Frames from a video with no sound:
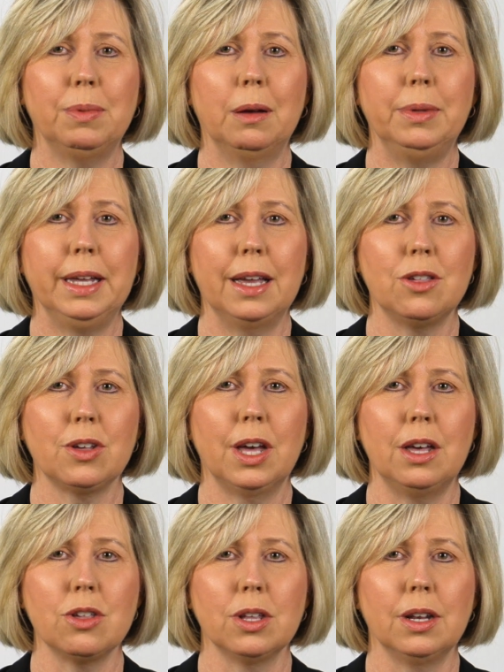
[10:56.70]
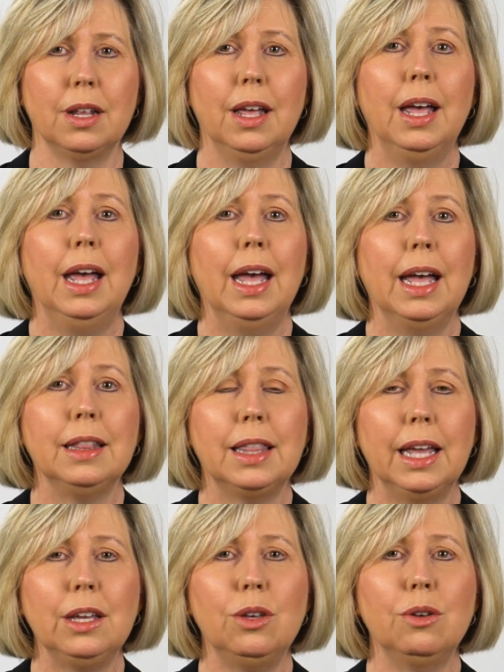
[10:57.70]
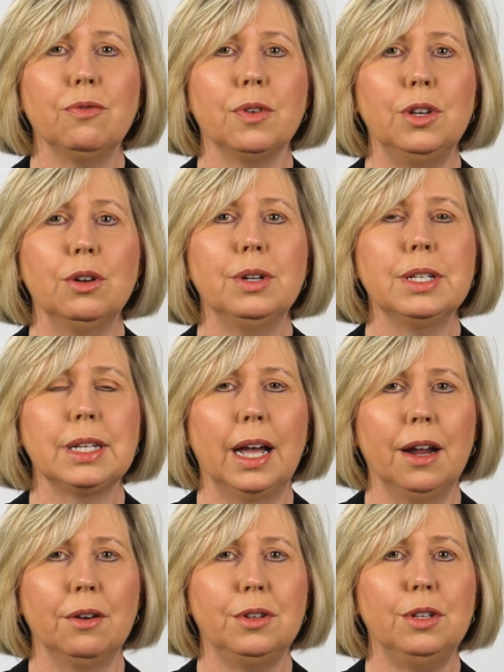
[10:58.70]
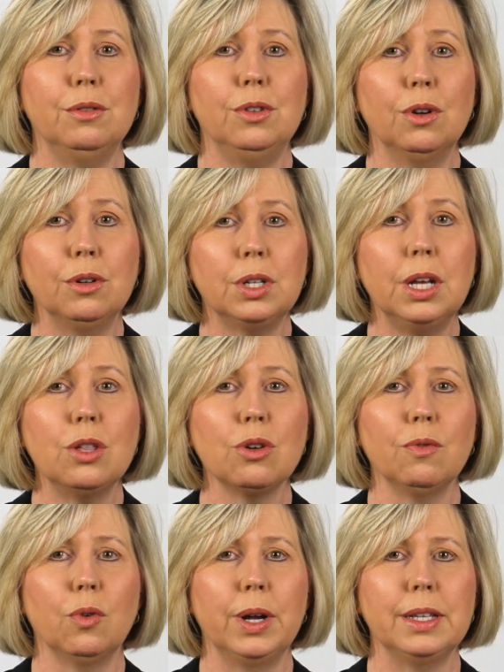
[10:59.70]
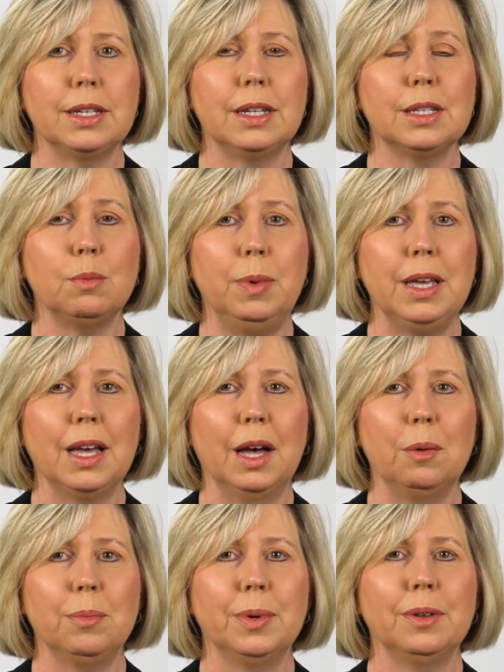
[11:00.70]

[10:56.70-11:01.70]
to public education, and thank you for your desire to use your teacher voice to speak up